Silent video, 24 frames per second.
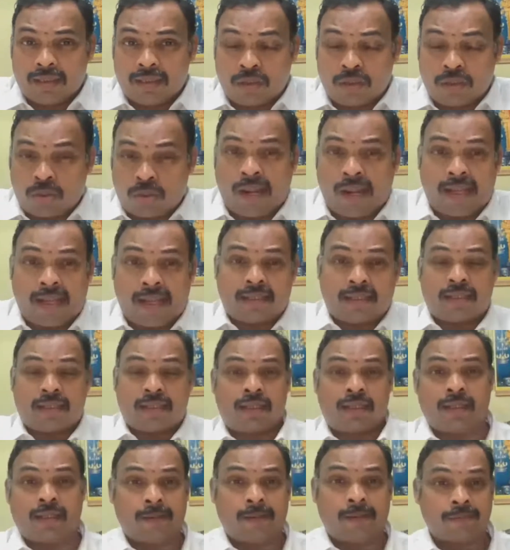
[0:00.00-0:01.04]
Today's
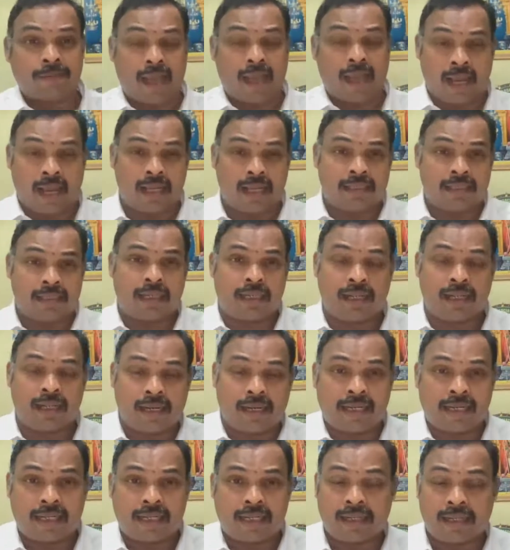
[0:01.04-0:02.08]
younger
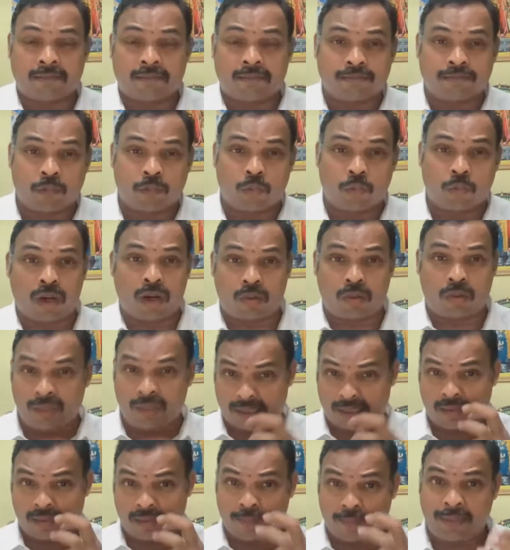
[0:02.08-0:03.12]
generation, what we
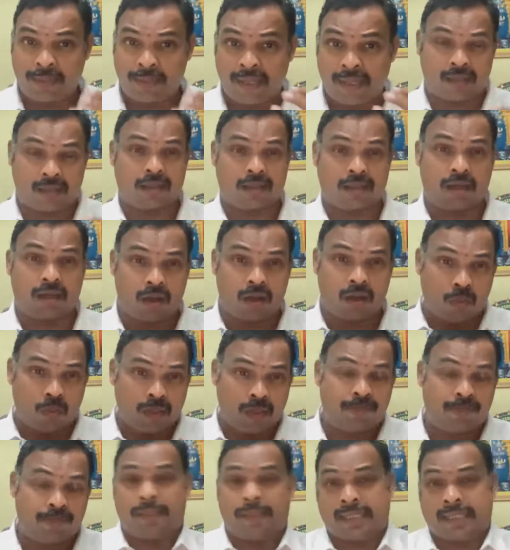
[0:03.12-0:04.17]
speak, how we
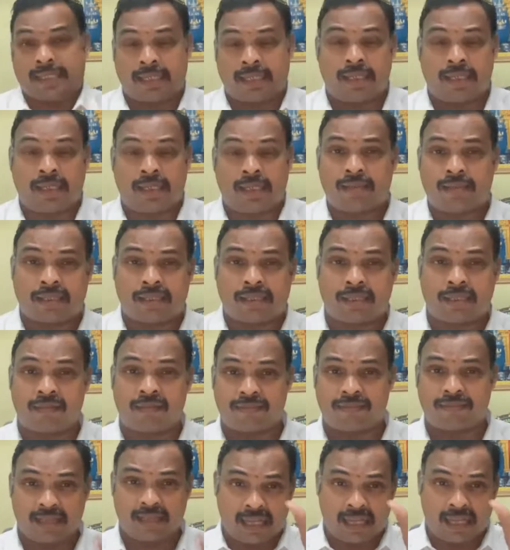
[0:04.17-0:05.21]
present ourselves
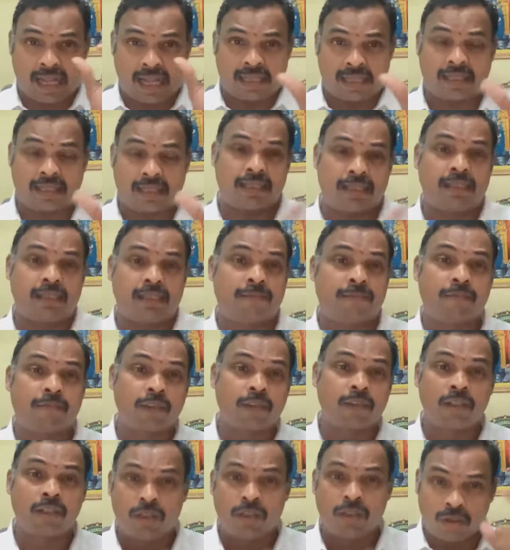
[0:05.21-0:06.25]
has a
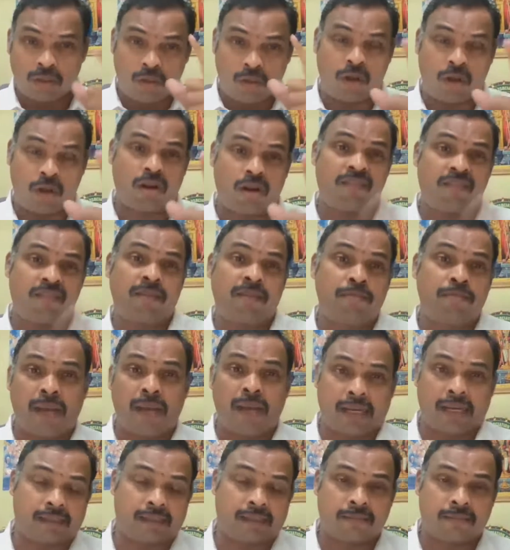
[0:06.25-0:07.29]
lot of impact.